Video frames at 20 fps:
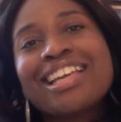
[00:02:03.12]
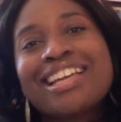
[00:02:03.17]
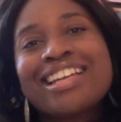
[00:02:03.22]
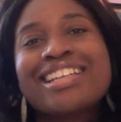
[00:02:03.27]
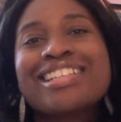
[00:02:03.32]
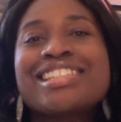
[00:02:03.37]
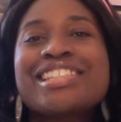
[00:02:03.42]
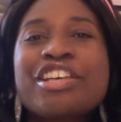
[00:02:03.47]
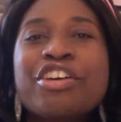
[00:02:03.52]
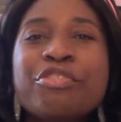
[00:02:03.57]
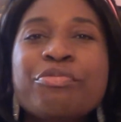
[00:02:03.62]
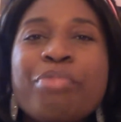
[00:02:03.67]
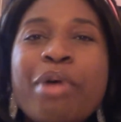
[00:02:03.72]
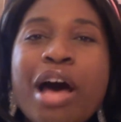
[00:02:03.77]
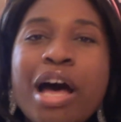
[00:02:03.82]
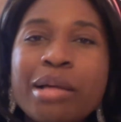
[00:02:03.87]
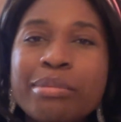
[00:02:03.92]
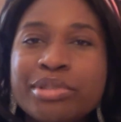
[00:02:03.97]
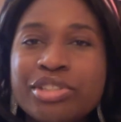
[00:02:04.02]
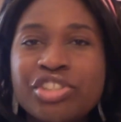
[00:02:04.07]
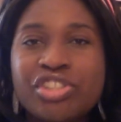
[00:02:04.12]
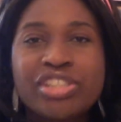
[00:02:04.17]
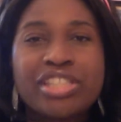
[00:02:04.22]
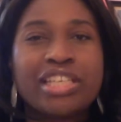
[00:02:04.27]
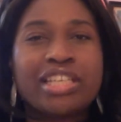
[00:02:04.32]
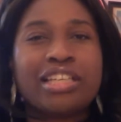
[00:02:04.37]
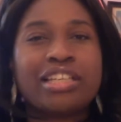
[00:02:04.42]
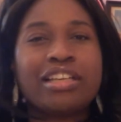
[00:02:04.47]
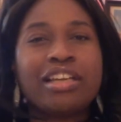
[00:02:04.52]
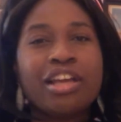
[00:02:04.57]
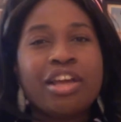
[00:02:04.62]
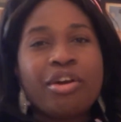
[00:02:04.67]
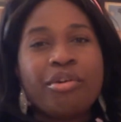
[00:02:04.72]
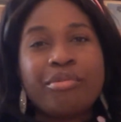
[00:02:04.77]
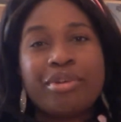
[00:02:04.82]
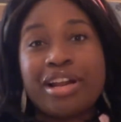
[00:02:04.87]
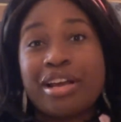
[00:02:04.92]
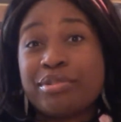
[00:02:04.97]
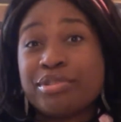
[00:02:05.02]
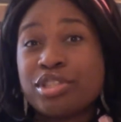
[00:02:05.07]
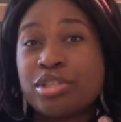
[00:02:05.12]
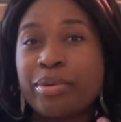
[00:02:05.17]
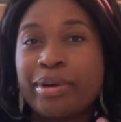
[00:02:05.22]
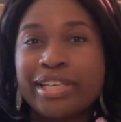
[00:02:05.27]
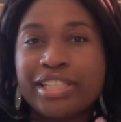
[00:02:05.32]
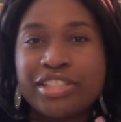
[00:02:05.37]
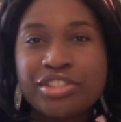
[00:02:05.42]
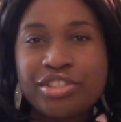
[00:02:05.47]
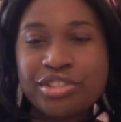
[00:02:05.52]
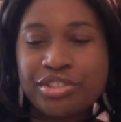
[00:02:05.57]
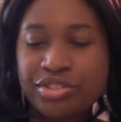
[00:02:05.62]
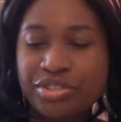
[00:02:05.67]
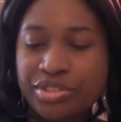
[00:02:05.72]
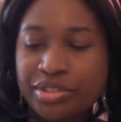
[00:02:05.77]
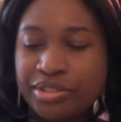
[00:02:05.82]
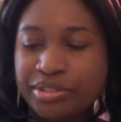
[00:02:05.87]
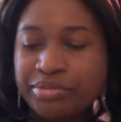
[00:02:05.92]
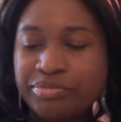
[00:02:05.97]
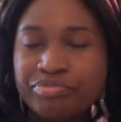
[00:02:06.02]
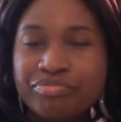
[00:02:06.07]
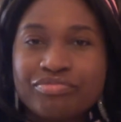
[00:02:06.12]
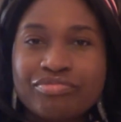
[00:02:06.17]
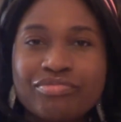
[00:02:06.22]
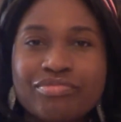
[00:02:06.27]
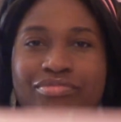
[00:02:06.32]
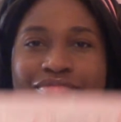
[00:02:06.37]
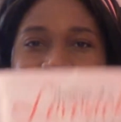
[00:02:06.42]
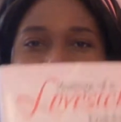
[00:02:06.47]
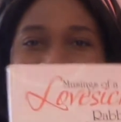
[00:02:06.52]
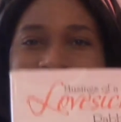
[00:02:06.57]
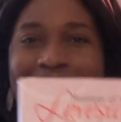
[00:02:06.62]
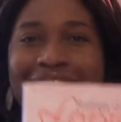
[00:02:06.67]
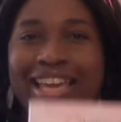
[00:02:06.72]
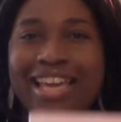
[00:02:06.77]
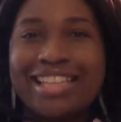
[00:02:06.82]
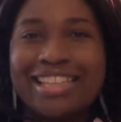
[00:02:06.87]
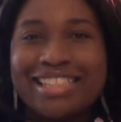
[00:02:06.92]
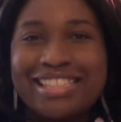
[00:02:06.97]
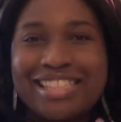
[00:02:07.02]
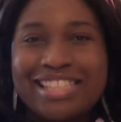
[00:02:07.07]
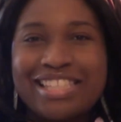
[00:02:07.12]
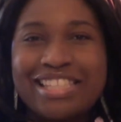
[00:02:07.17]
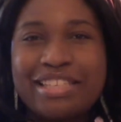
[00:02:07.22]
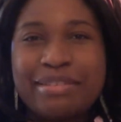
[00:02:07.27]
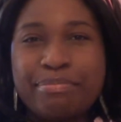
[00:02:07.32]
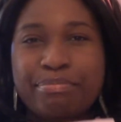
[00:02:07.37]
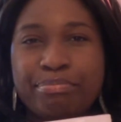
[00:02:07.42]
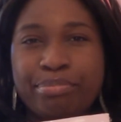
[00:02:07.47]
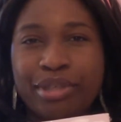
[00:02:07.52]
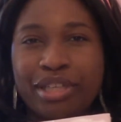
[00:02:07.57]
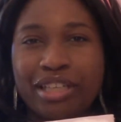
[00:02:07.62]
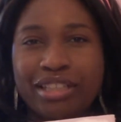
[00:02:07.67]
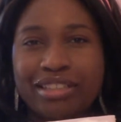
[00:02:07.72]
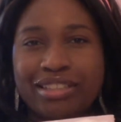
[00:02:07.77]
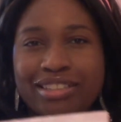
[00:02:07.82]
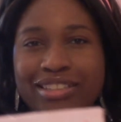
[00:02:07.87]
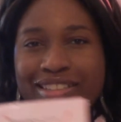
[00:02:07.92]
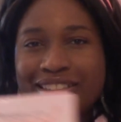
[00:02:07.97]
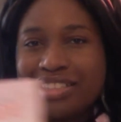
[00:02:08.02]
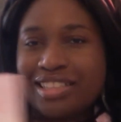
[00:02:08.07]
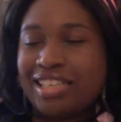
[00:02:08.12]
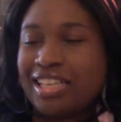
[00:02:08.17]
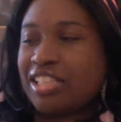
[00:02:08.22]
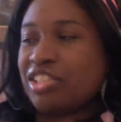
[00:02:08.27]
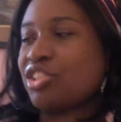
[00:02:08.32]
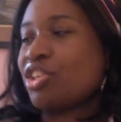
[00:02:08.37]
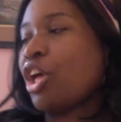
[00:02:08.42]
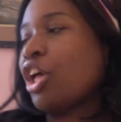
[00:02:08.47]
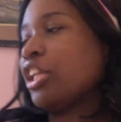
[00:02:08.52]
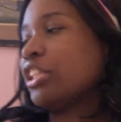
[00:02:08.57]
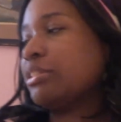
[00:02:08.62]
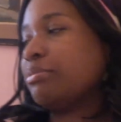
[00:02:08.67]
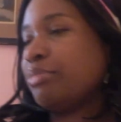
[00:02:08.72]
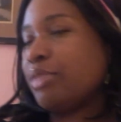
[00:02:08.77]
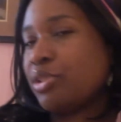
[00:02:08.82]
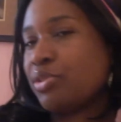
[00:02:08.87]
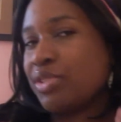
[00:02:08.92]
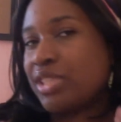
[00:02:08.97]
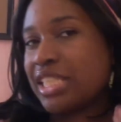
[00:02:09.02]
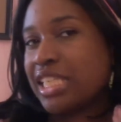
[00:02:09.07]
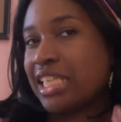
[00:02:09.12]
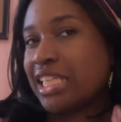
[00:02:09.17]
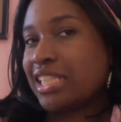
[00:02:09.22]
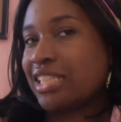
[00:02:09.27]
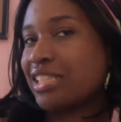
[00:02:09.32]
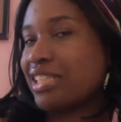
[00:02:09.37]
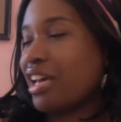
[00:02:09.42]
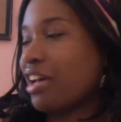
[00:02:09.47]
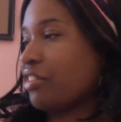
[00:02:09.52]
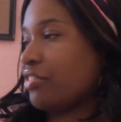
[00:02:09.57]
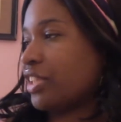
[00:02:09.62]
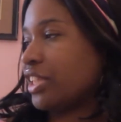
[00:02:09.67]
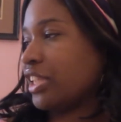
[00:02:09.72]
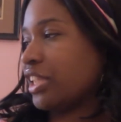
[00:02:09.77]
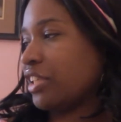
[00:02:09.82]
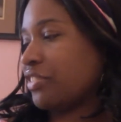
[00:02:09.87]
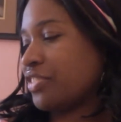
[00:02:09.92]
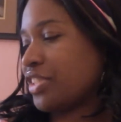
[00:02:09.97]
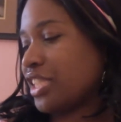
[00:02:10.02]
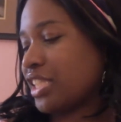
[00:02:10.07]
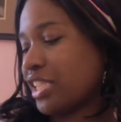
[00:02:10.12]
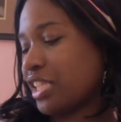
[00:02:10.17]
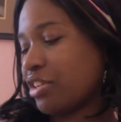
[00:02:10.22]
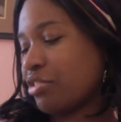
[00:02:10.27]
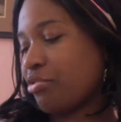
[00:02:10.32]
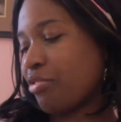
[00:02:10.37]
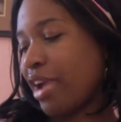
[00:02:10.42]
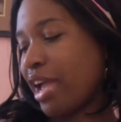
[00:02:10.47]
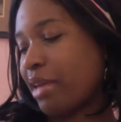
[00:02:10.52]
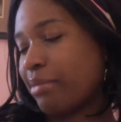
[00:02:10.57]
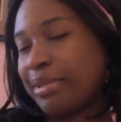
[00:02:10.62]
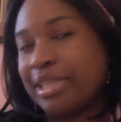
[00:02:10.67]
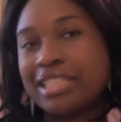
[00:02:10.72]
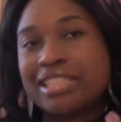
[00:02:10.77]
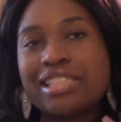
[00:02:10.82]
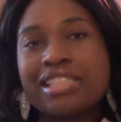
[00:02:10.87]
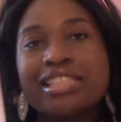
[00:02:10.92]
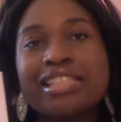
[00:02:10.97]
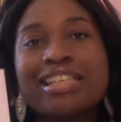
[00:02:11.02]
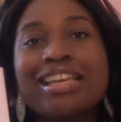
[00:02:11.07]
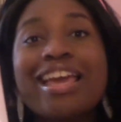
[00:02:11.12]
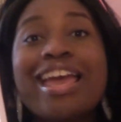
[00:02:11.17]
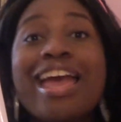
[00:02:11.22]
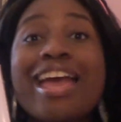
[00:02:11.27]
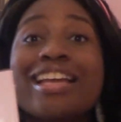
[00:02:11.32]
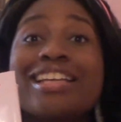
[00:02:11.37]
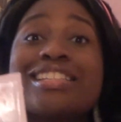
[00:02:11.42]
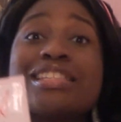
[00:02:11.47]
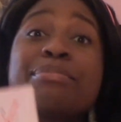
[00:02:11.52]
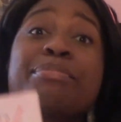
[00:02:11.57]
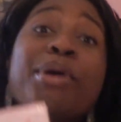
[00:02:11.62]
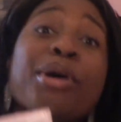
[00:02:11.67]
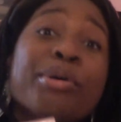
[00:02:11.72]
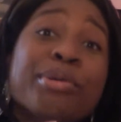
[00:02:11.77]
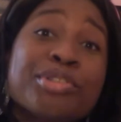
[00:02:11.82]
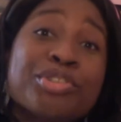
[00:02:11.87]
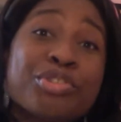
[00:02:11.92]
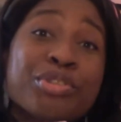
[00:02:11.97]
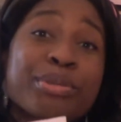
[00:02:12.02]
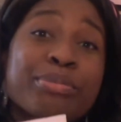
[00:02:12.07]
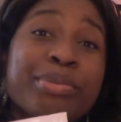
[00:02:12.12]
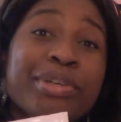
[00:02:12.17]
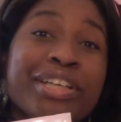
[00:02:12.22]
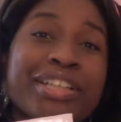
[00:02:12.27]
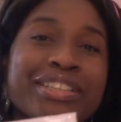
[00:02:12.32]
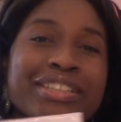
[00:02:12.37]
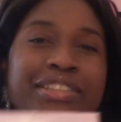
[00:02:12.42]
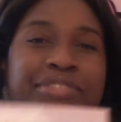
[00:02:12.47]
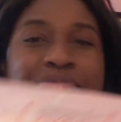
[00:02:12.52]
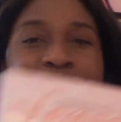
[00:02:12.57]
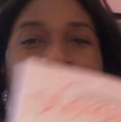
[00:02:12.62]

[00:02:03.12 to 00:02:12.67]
and I self-published it when I was twenty-two years old. And this is the book. It's called Musings of a Lovesick Rabbit. And it's a poetry book.